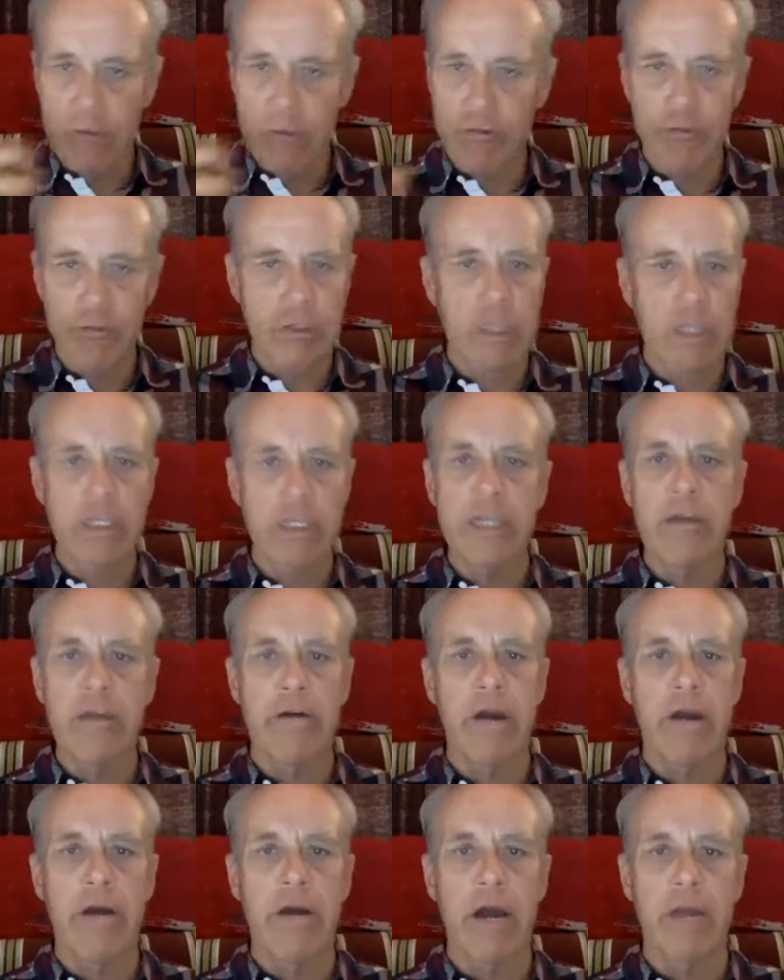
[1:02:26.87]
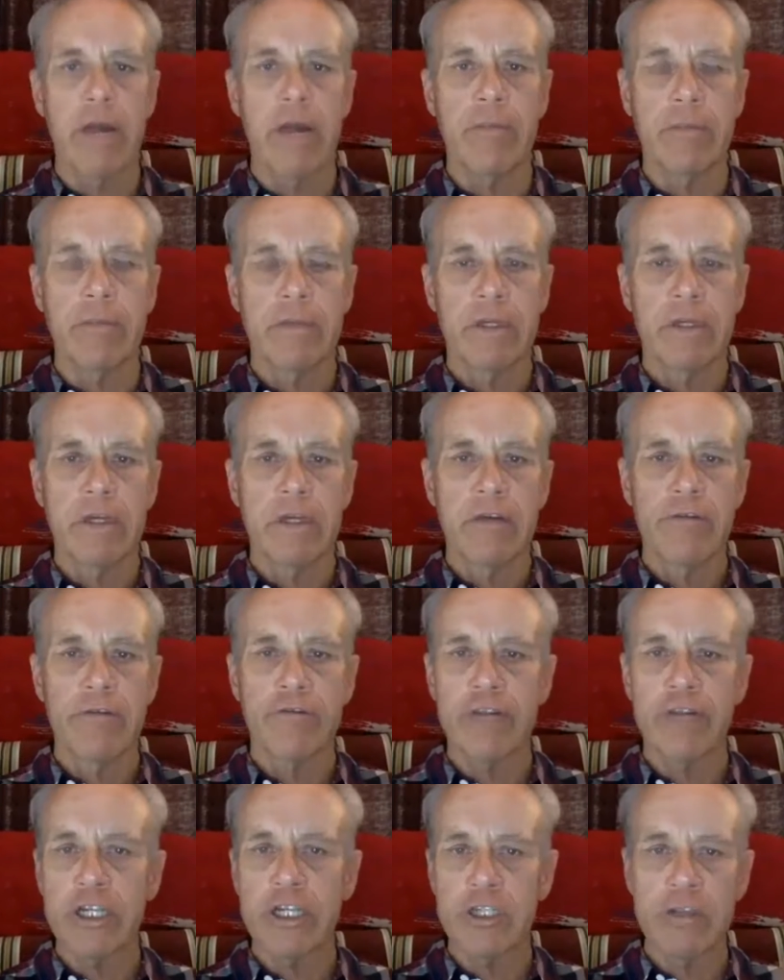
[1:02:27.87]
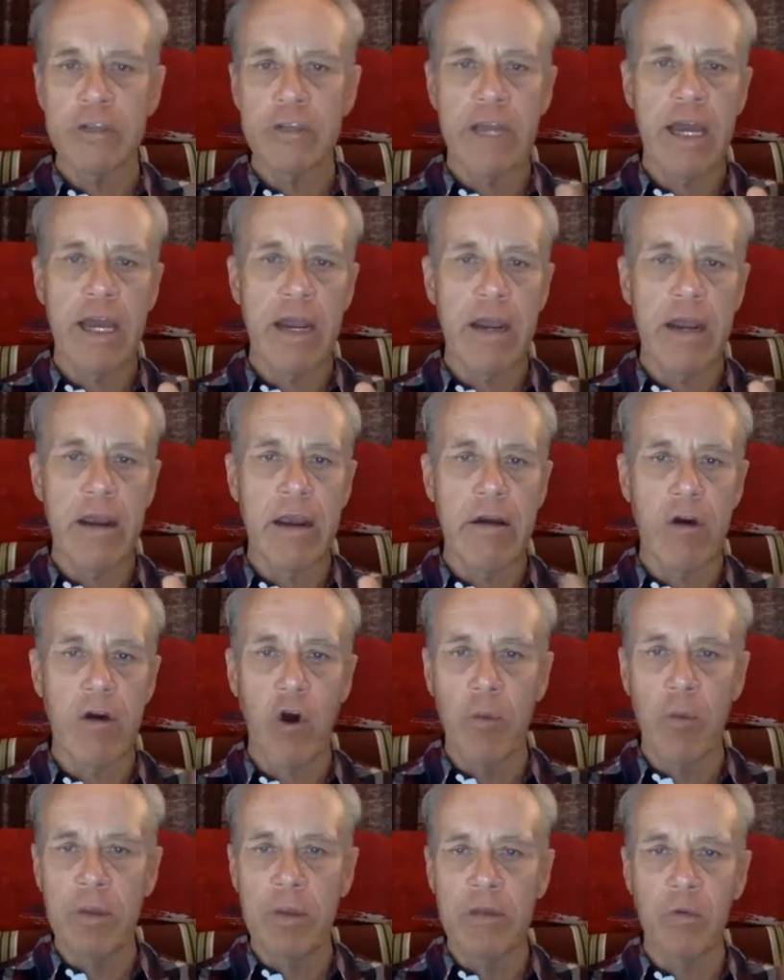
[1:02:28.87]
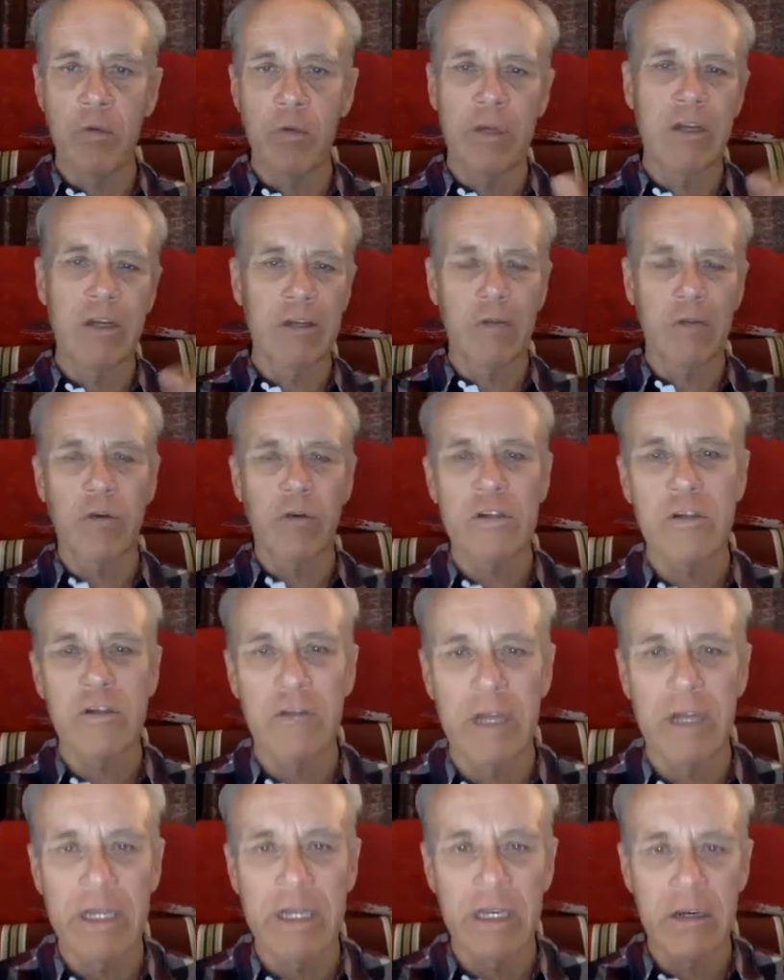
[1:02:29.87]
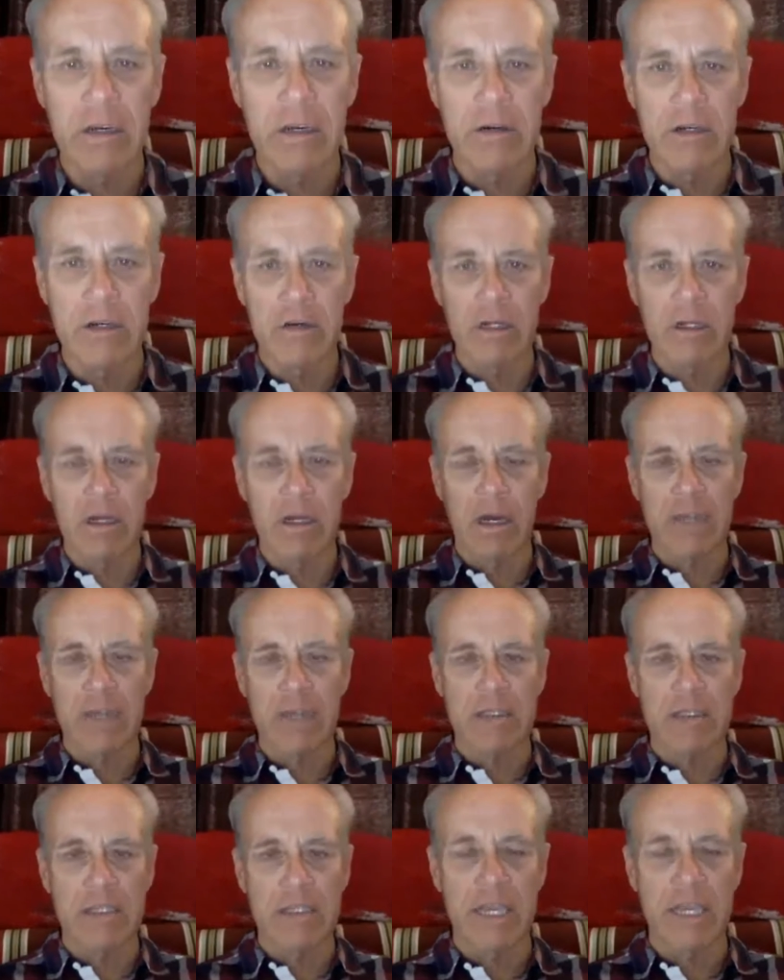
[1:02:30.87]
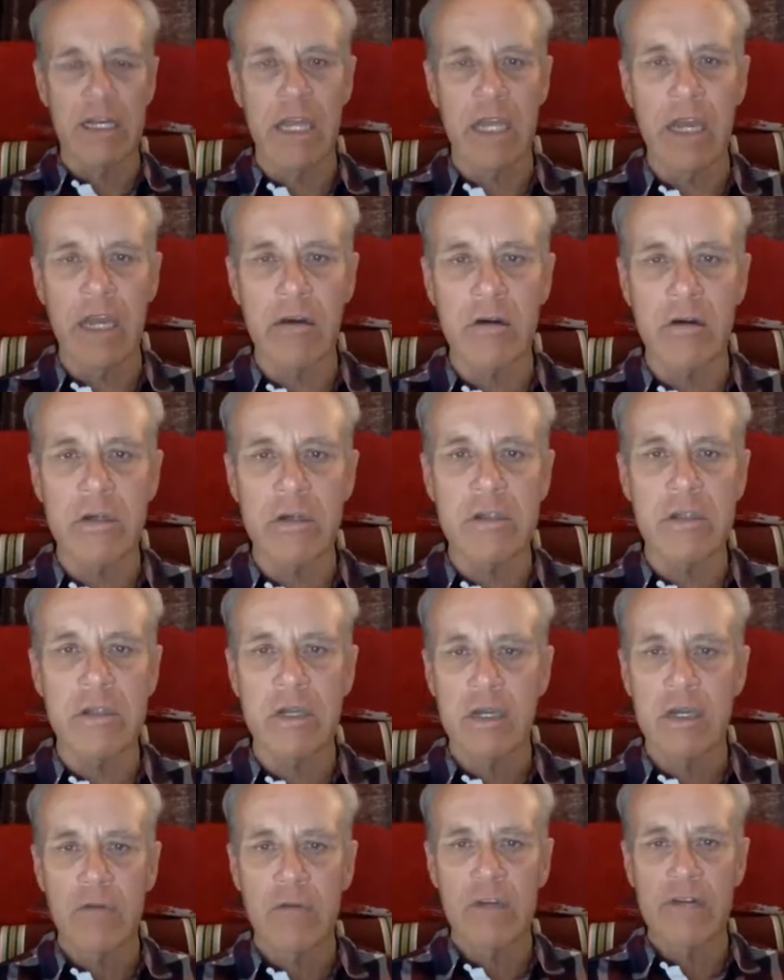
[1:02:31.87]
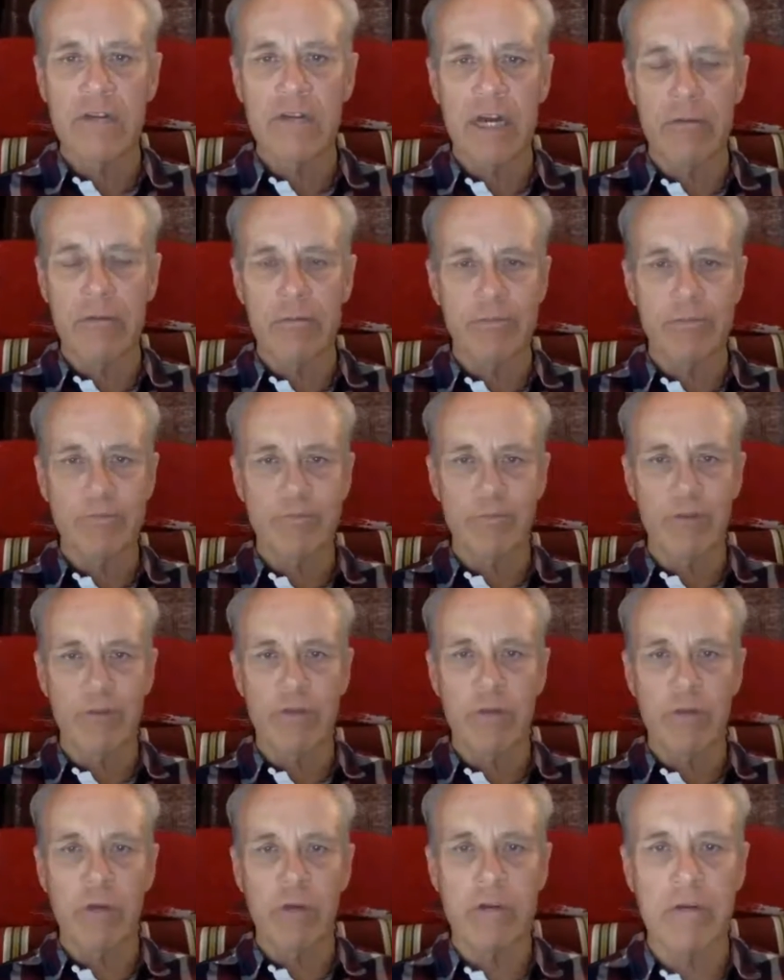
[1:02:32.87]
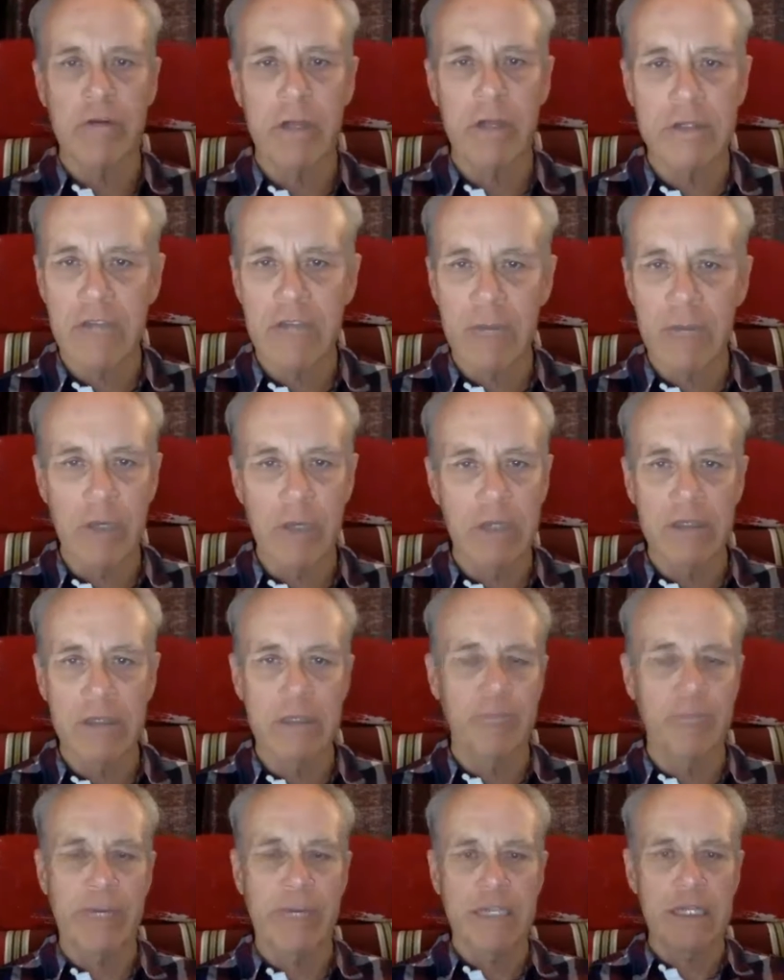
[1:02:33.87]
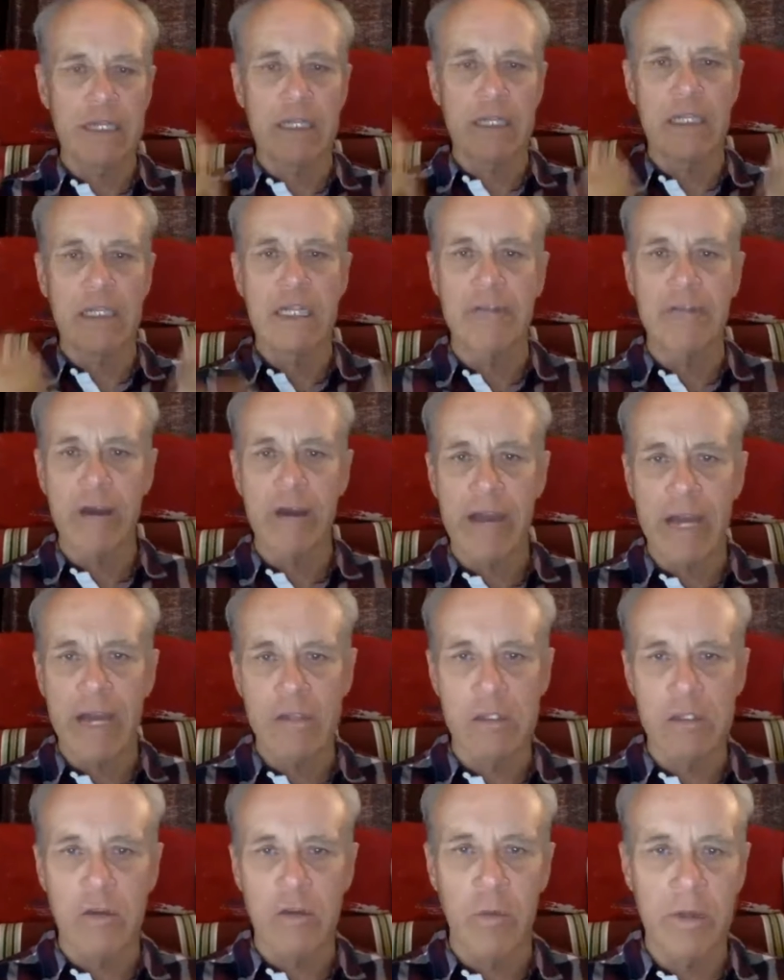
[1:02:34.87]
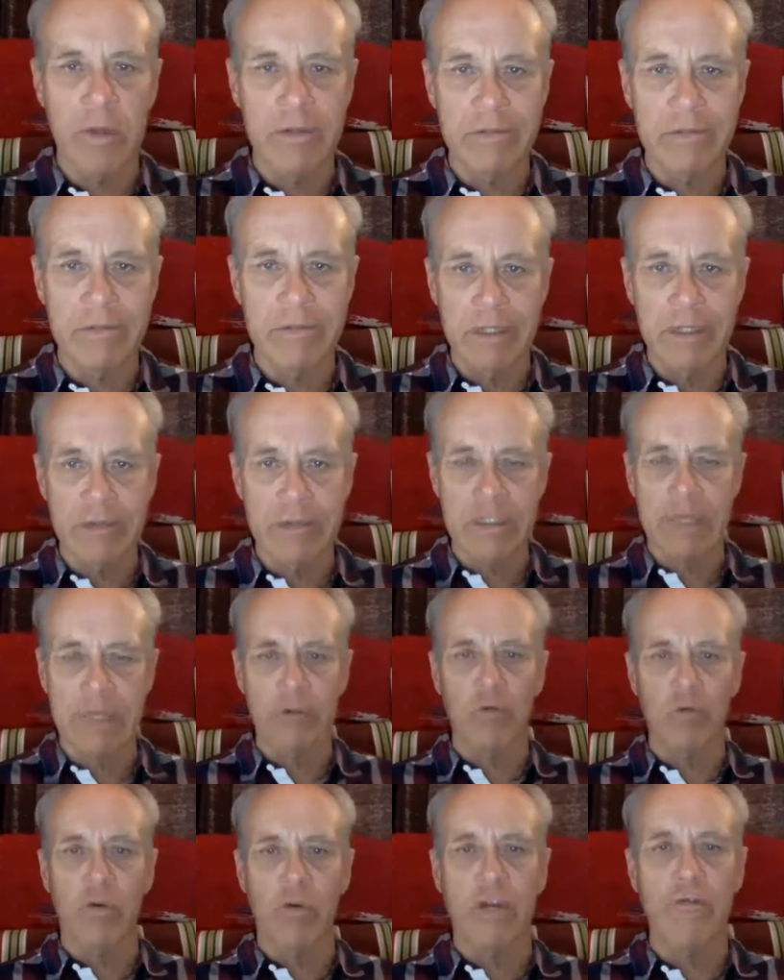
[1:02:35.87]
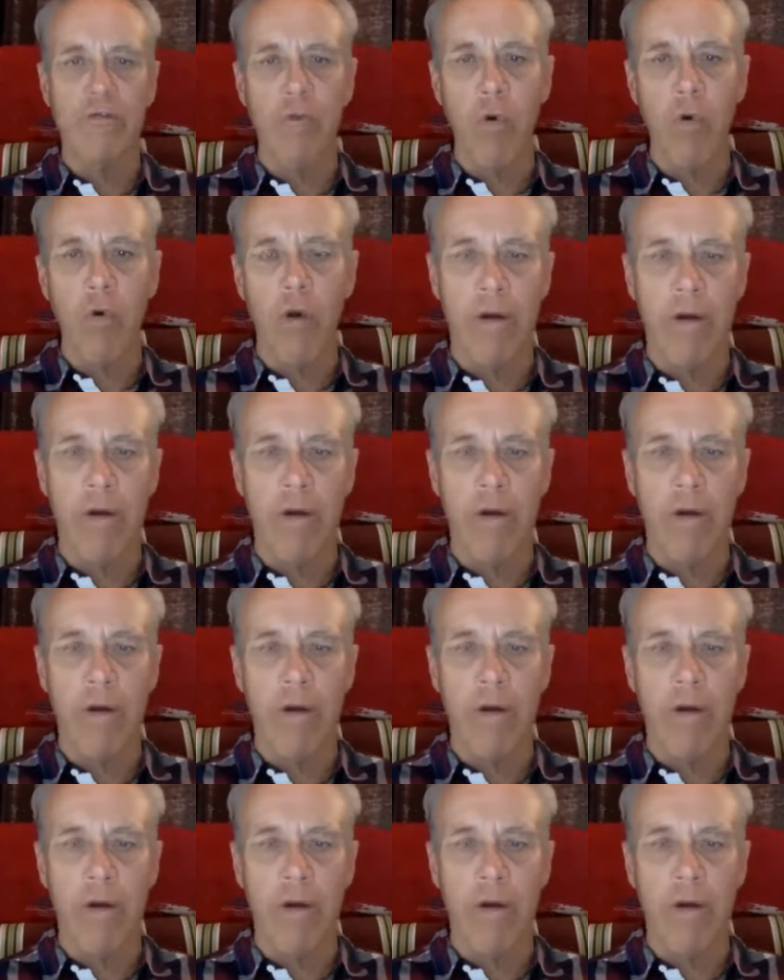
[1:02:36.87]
clean your air up, freshen that air, open the window. We're so lucky here, us in San Diego, because we've got perfect weather all the time. We can basically leave our houses open, 7/24.